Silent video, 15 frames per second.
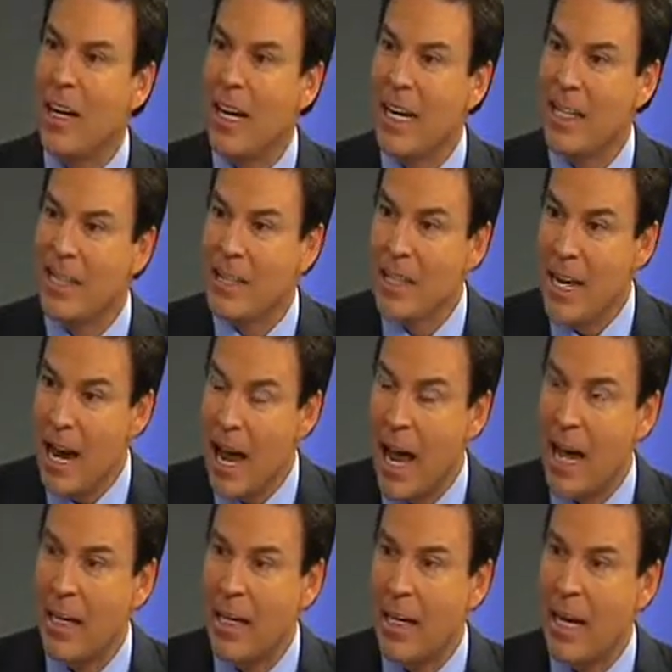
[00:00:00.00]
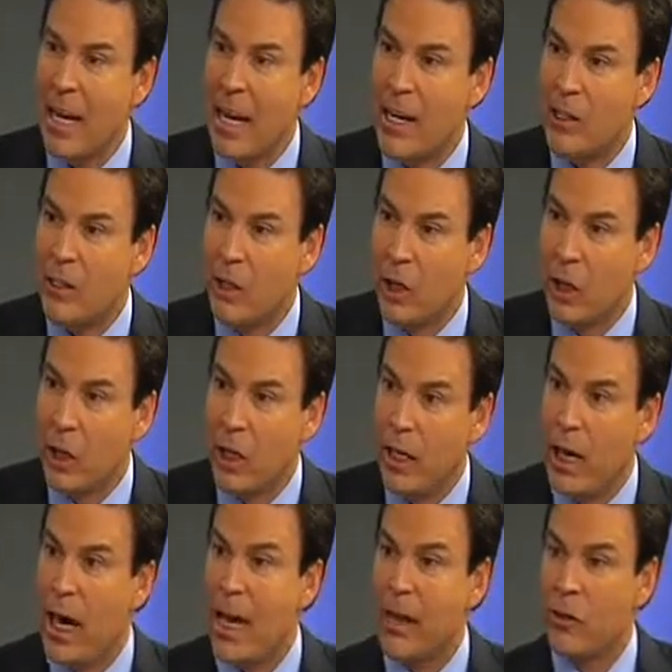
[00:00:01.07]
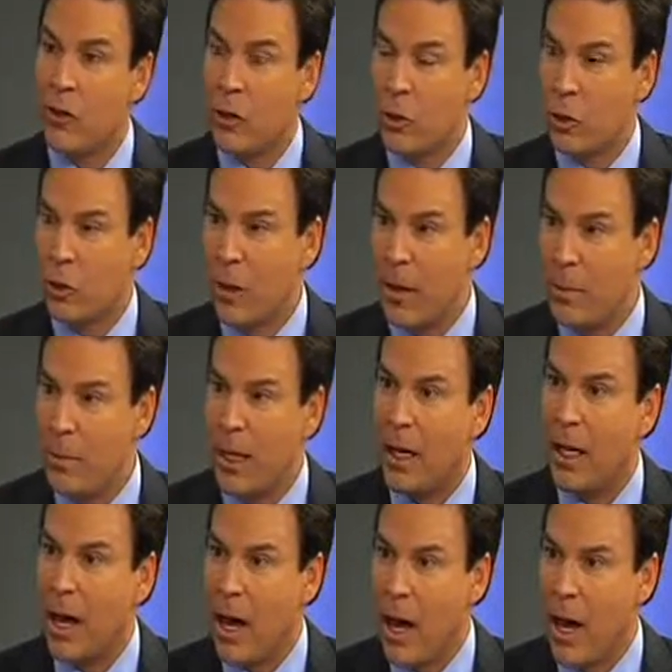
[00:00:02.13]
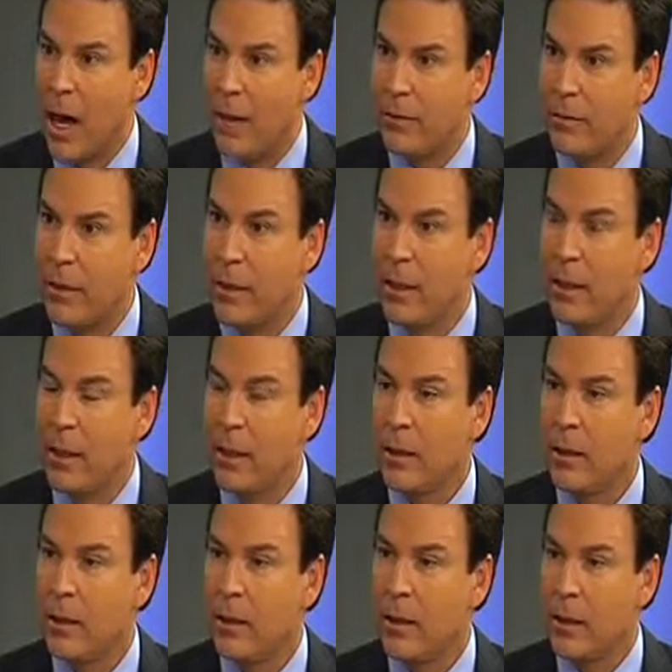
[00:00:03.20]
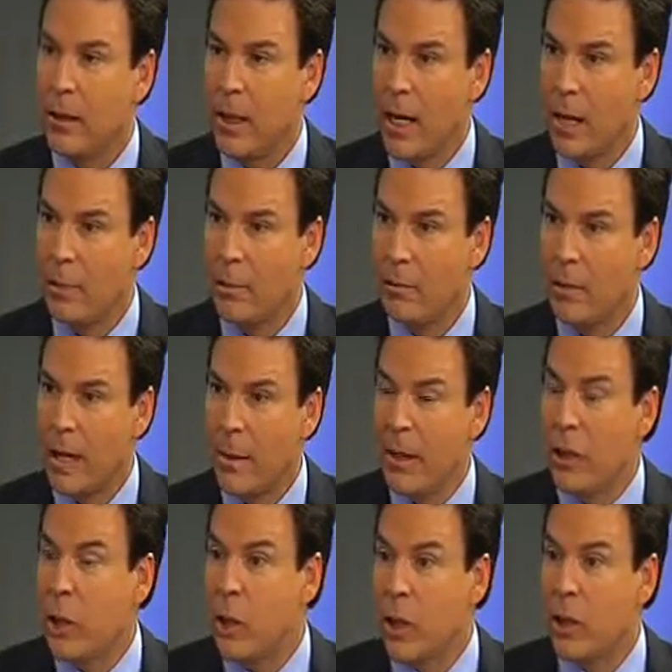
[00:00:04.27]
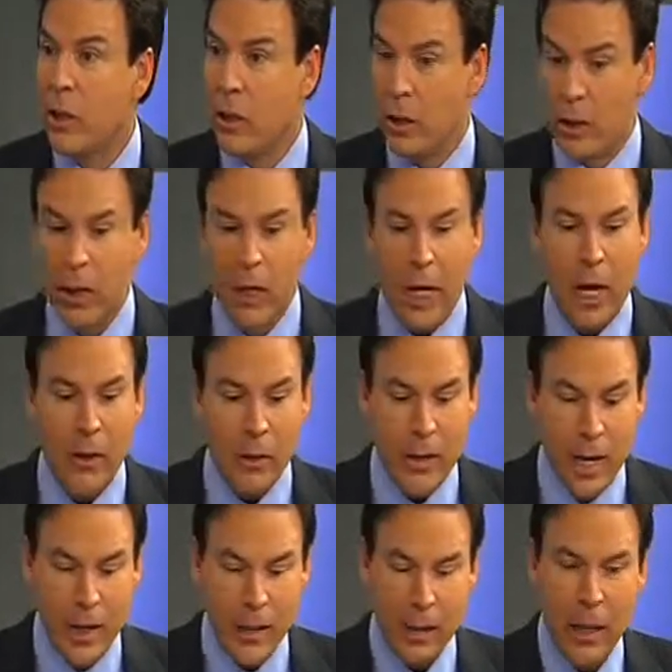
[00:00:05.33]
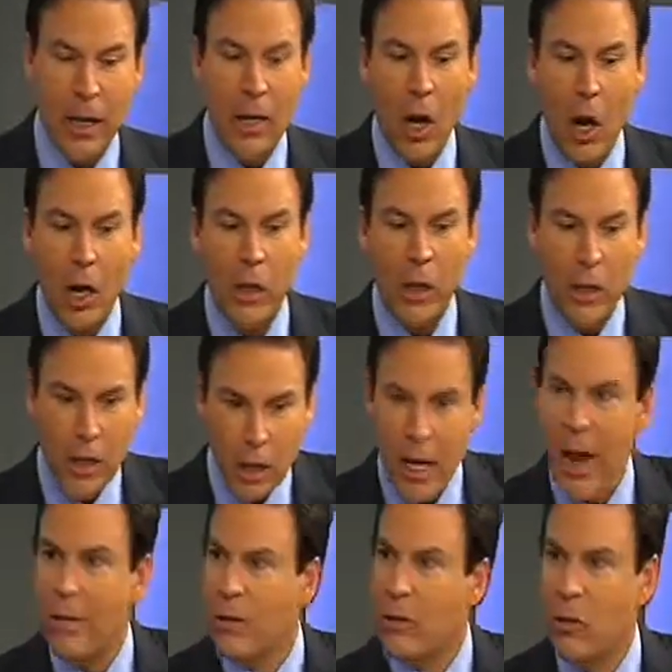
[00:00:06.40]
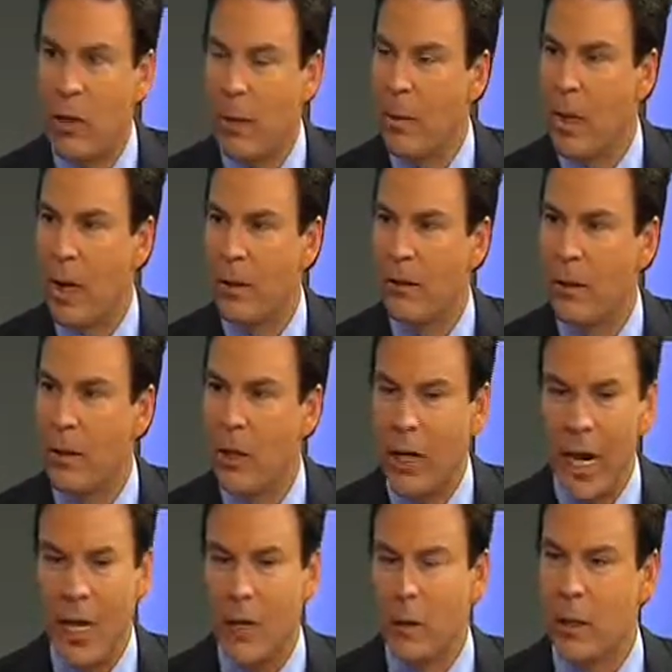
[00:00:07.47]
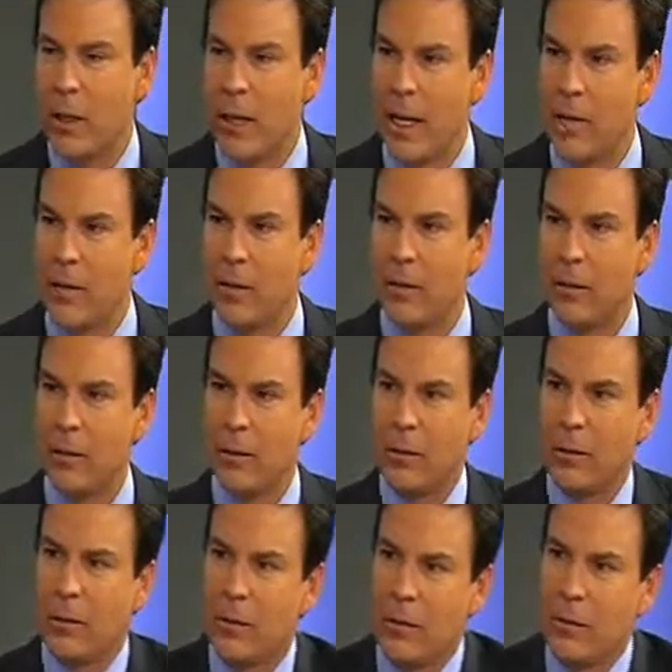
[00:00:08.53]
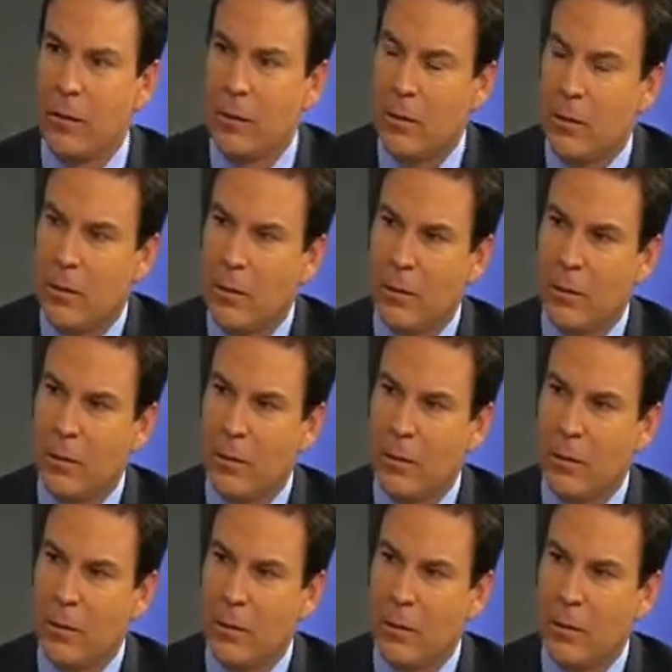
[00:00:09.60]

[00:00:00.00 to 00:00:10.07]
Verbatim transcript: is not as good as scraping it off the gum. I mean, could could, could other dentists? argue that you have to scrape it off. You well, can't do it with a laser. We, we